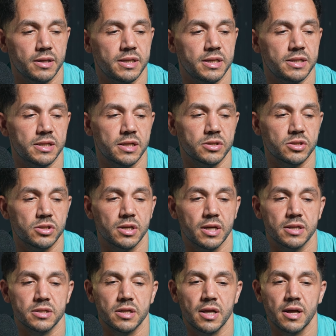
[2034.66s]

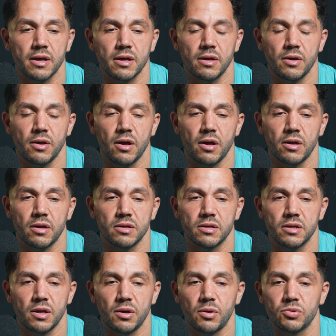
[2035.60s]
desensitized, like, yeah.
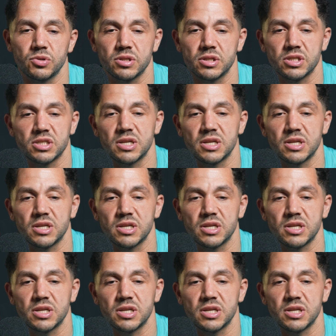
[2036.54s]
I was a